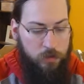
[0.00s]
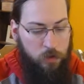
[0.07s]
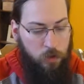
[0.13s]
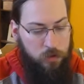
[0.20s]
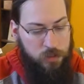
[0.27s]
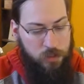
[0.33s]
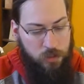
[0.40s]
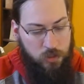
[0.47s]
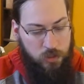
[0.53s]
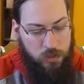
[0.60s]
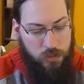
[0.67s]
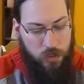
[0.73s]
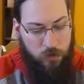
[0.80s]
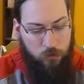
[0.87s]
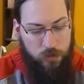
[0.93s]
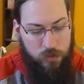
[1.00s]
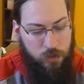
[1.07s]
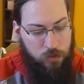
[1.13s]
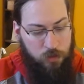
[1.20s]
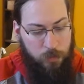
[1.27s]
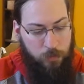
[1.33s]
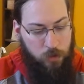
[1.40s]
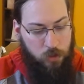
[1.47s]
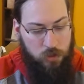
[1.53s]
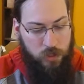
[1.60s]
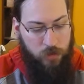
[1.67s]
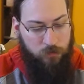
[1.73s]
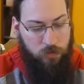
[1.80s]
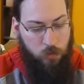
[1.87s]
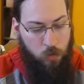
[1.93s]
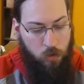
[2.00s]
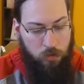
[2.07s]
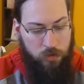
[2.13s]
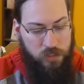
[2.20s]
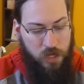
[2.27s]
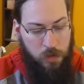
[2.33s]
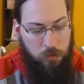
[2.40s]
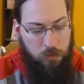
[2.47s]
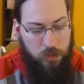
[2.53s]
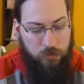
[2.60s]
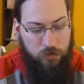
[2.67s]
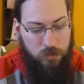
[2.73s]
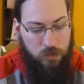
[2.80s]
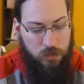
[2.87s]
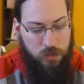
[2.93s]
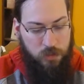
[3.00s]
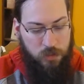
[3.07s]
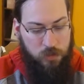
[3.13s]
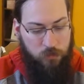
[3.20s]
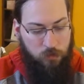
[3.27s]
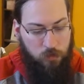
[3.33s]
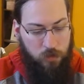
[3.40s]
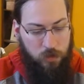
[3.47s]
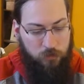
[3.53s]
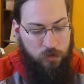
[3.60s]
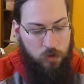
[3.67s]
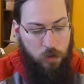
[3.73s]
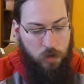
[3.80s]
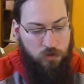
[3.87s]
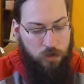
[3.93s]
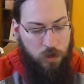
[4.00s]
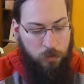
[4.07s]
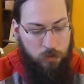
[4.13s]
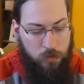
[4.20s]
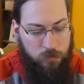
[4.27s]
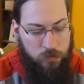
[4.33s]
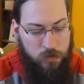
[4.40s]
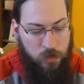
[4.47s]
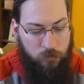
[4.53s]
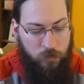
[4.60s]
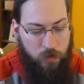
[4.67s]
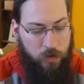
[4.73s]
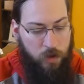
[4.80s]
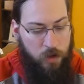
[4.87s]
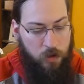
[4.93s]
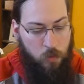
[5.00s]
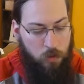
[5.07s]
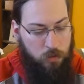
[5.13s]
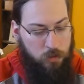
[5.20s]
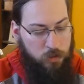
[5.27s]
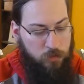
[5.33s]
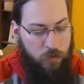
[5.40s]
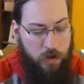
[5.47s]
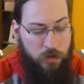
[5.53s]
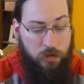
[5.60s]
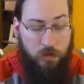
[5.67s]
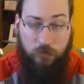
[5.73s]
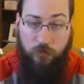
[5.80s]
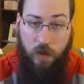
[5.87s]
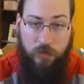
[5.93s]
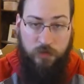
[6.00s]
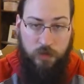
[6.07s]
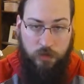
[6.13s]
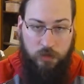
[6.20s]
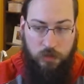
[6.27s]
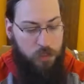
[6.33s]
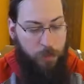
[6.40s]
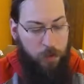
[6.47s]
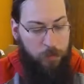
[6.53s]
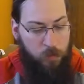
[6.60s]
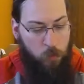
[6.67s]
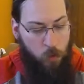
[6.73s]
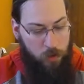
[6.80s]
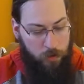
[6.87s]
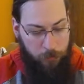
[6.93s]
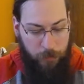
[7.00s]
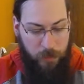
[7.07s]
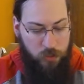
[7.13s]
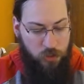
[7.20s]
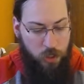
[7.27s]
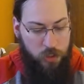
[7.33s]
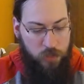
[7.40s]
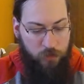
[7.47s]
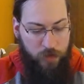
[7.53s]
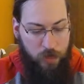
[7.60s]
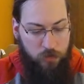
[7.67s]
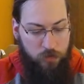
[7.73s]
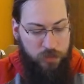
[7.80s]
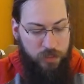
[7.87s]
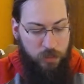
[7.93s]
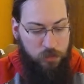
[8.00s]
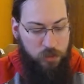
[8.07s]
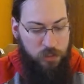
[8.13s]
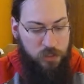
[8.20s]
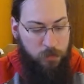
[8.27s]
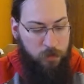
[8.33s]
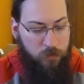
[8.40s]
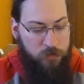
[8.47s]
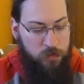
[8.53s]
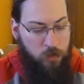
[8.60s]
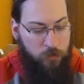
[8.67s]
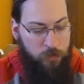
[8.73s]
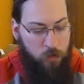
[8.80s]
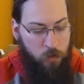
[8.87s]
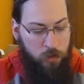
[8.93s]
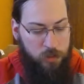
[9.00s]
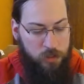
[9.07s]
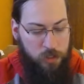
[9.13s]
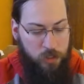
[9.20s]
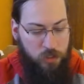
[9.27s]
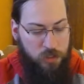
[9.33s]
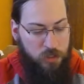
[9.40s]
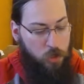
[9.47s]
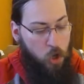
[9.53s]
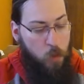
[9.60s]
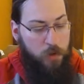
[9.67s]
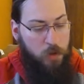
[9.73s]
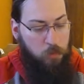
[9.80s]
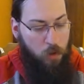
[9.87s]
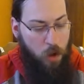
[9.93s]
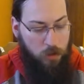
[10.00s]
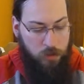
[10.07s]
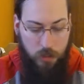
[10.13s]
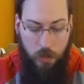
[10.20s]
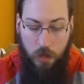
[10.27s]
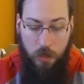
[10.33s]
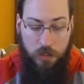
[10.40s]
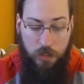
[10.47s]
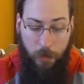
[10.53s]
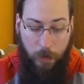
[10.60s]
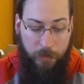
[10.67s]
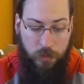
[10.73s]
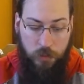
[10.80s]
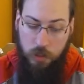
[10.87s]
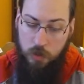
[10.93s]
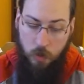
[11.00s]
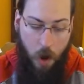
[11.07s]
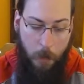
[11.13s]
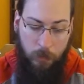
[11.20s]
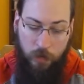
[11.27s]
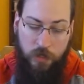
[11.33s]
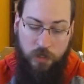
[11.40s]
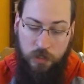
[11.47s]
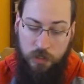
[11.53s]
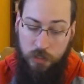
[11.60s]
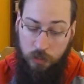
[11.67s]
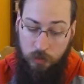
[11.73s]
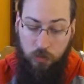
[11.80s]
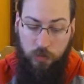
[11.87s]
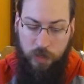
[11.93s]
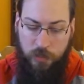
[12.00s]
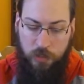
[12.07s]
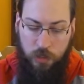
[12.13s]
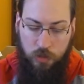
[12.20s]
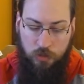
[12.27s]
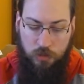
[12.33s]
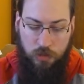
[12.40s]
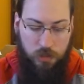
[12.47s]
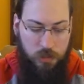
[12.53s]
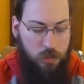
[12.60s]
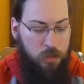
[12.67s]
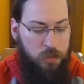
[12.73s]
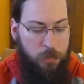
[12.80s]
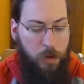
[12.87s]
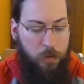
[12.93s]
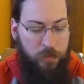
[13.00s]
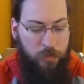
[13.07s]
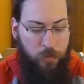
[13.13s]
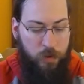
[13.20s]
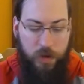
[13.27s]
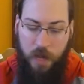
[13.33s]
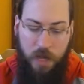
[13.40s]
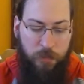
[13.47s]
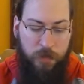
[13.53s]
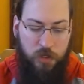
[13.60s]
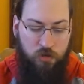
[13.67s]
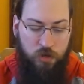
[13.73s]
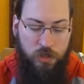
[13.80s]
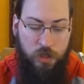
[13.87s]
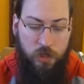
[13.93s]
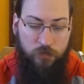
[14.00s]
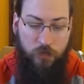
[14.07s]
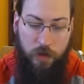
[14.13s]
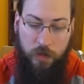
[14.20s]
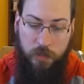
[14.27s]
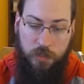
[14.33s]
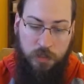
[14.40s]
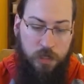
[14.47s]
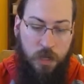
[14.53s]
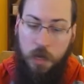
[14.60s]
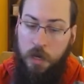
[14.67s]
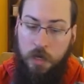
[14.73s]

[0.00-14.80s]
The organization itself was thoroughly purged after the war and is now believed to consist of only a few hundred operatives of very high quality divided into five sections. Department 1, in charge of counterintelligence among Soviet organizations at home and abroad. Department 2, Operations, including executions. Department 3, Administration and Finance.